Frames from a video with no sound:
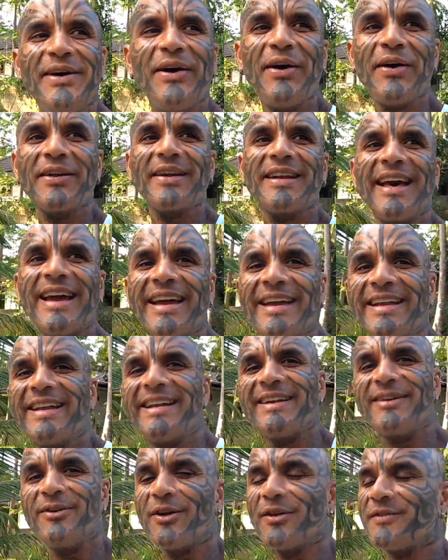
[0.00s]
online,
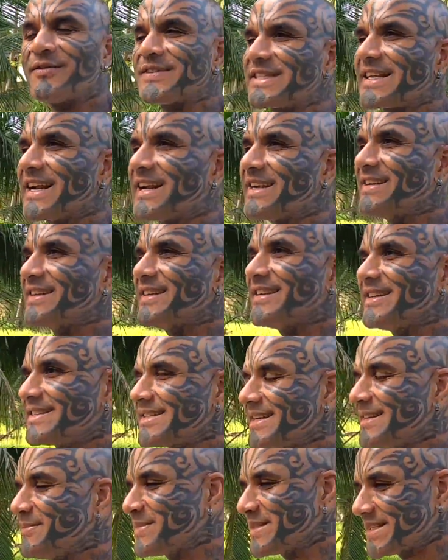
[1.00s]
and all of a sudden, it
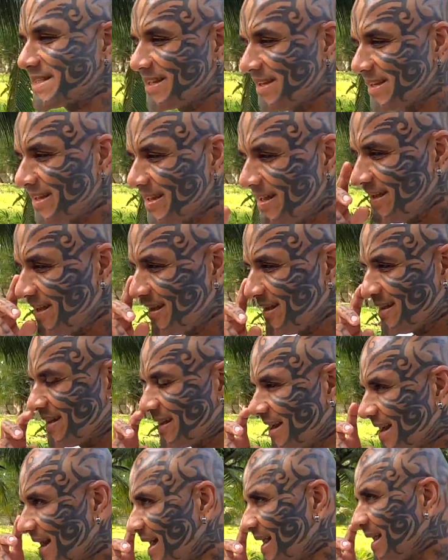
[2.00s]
seems
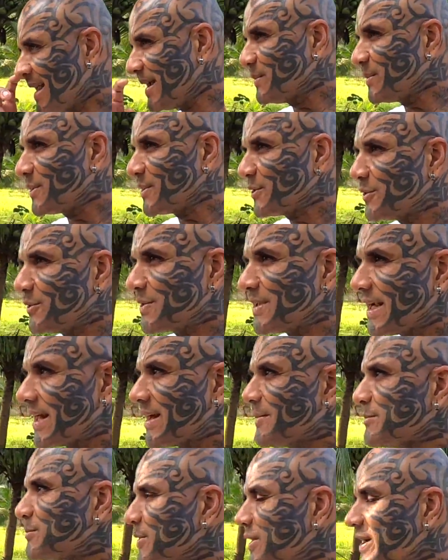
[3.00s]
the guy came to know that
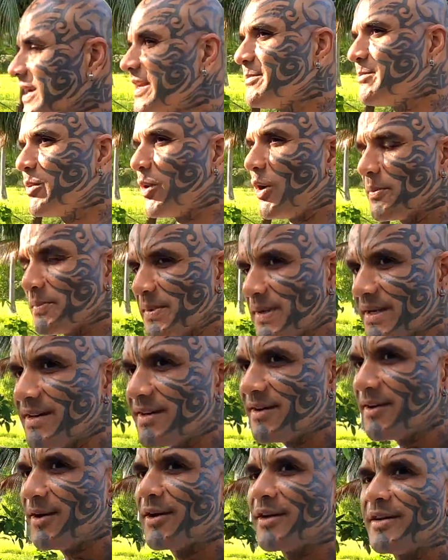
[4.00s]
I'm pretty
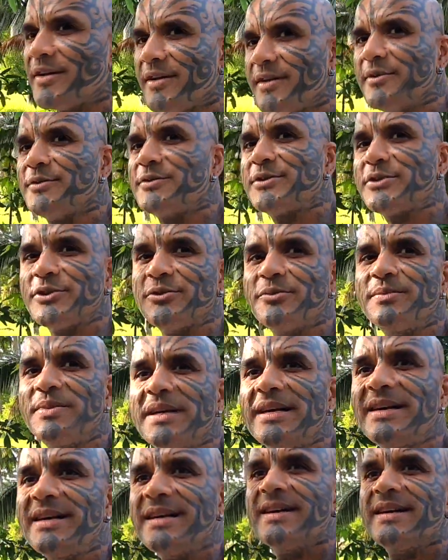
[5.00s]
popular on YouTube
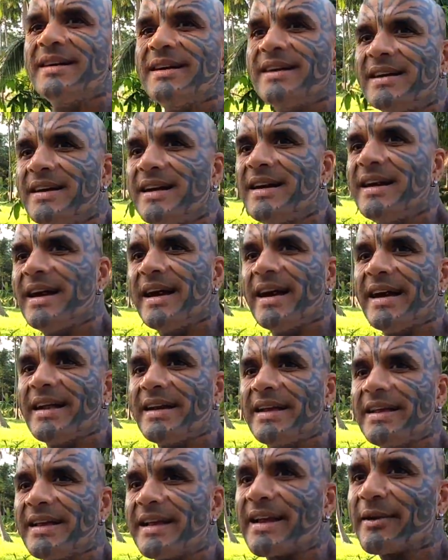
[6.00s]

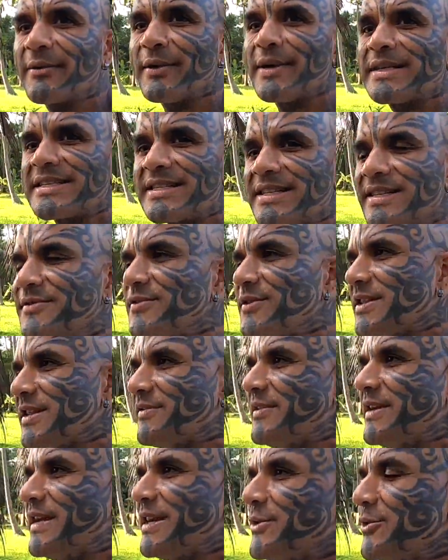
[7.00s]
and he requested for the
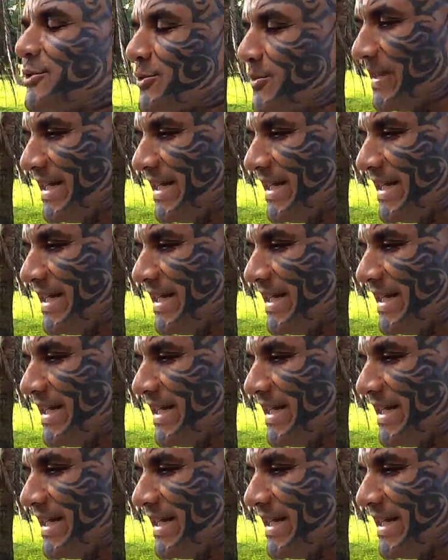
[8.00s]
video to